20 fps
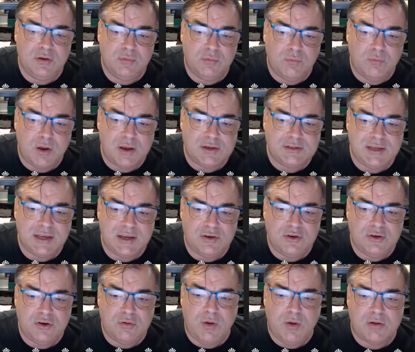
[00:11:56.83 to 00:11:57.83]

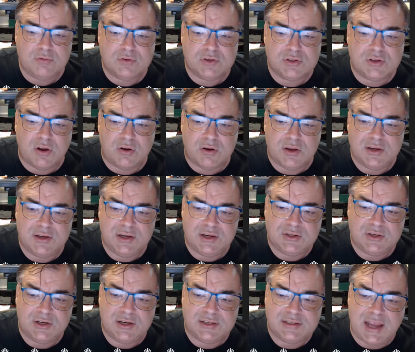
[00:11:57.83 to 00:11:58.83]
new old stock
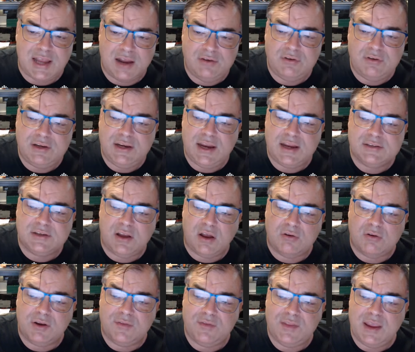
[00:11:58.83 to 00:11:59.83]
condition. It's 100 years
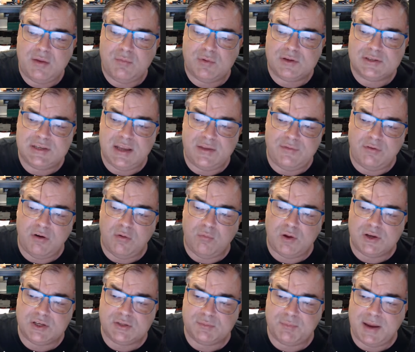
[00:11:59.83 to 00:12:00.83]
old, and there was never a
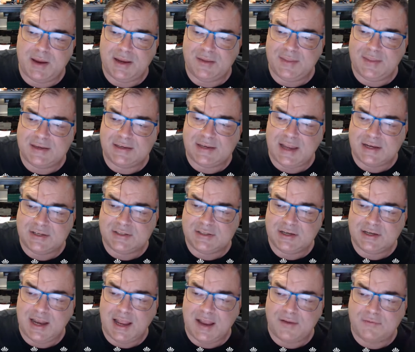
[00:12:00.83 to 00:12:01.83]
watchmaker that touched
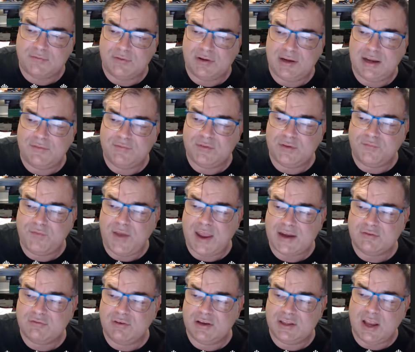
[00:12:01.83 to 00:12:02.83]
it after it left the
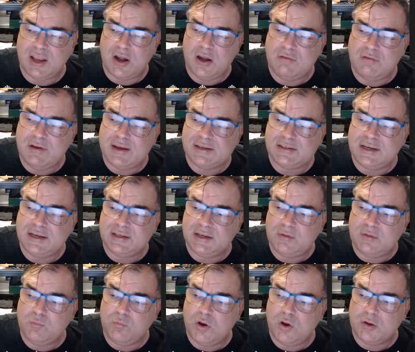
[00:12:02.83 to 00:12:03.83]
factory. The only reason it
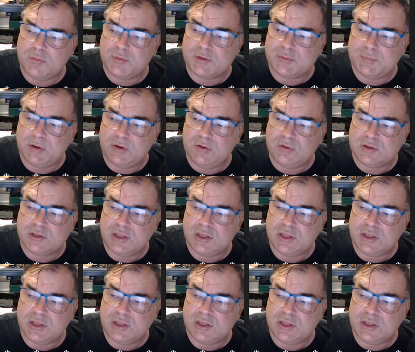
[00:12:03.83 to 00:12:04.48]
didn't work was because